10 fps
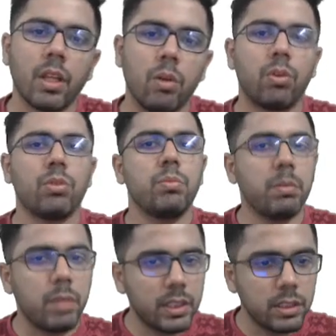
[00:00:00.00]
What do you mean
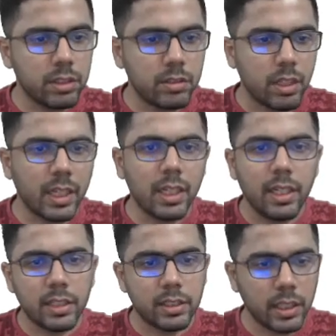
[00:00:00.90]
by this? Again,
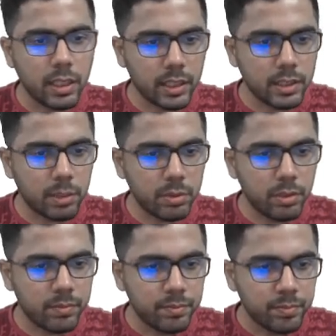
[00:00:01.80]
let us take an
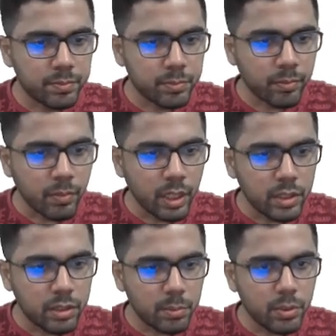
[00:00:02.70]
example.
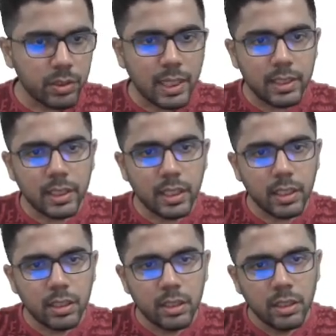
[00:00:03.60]
Suppose I'll
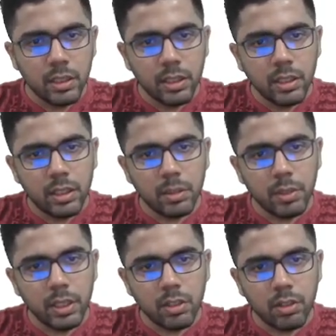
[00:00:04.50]
say the
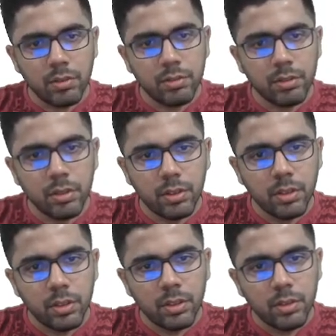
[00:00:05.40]
remainder of
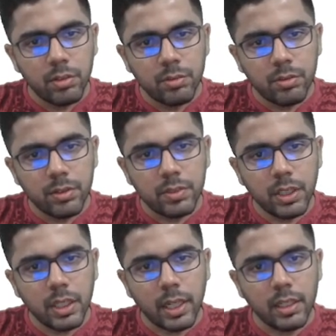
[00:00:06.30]

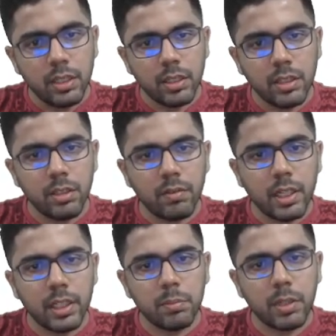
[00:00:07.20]
59
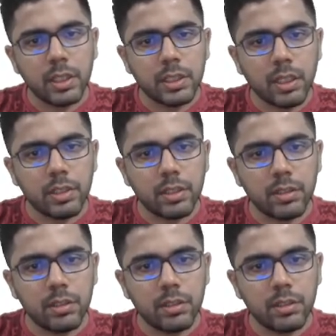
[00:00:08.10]
divided by 7.